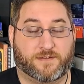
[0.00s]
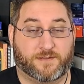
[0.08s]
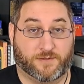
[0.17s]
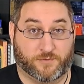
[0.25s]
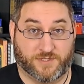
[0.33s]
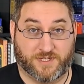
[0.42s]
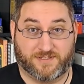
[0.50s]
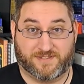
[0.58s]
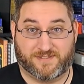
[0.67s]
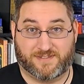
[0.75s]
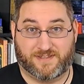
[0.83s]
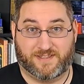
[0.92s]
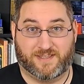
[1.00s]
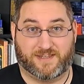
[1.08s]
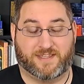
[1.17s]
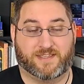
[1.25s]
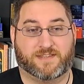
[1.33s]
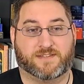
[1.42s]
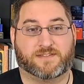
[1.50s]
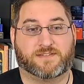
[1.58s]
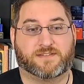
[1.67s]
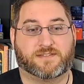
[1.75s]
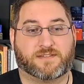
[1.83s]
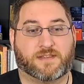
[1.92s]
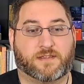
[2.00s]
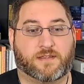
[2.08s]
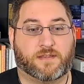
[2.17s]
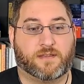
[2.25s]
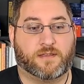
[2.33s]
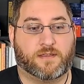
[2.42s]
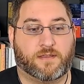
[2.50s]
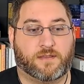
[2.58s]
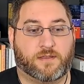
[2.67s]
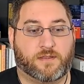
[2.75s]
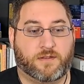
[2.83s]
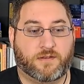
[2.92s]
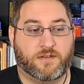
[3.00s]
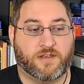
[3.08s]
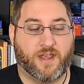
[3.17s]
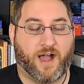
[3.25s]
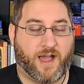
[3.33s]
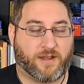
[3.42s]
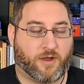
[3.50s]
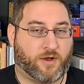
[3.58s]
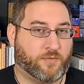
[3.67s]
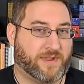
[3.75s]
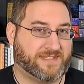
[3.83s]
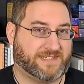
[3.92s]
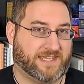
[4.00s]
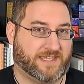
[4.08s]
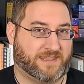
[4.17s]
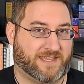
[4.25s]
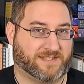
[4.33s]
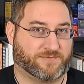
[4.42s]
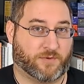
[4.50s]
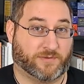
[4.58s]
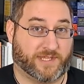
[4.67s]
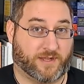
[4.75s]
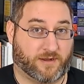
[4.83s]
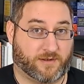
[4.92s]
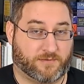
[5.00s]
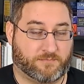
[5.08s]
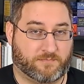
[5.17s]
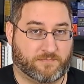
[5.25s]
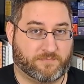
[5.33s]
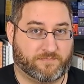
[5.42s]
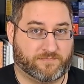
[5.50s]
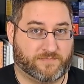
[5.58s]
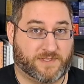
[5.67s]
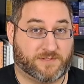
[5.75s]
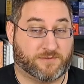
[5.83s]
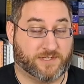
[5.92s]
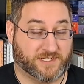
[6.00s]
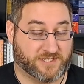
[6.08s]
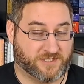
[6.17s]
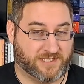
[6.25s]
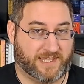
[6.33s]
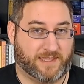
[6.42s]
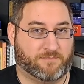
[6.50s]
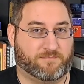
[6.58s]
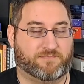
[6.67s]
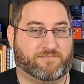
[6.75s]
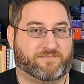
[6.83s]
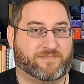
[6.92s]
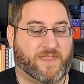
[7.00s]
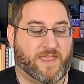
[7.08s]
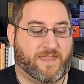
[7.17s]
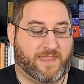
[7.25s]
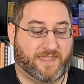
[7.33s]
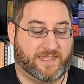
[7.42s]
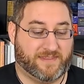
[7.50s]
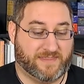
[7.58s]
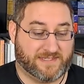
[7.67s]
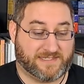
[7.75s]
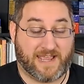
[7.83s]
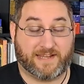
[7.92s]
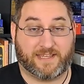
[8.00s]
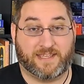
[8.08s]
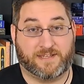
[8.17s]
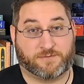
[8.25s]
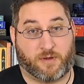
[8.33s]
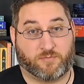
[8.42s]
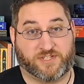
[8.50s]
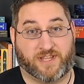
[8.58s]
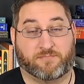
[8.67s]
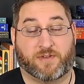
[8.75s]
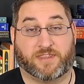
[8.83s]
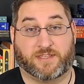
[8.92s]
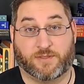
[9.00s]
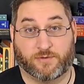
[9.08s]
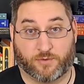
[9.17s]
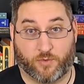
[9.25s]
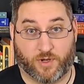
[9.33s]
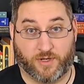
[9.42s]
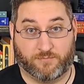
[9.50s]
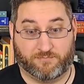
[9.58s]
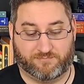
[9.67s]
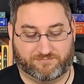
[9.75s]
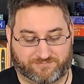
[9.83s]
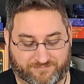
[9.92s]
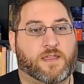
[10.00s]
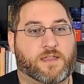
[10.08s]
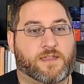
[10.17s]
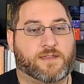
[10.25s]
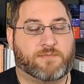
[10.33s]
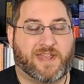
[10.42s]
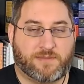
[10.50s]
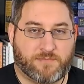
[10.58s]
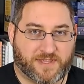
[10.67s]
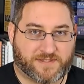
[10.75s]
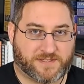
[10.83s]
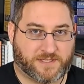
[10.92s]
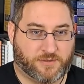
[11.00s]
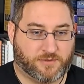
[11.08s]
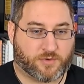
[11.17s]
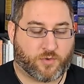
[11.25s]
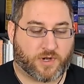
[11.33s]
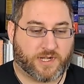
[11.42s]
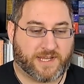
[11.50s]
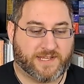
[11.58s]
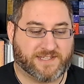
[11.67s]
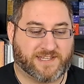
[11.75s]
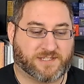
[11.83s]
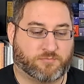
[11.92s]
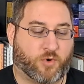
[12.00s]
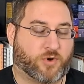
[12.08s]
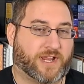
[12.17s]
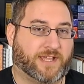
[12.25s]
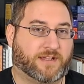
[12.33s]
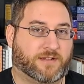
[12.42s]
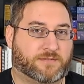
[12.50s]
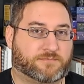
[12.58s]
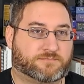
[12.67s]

illusions. It is not always seeing things for what they are traditionally. In this deck, it is represented by the unicorn. In many myths, the unicorn is a supporting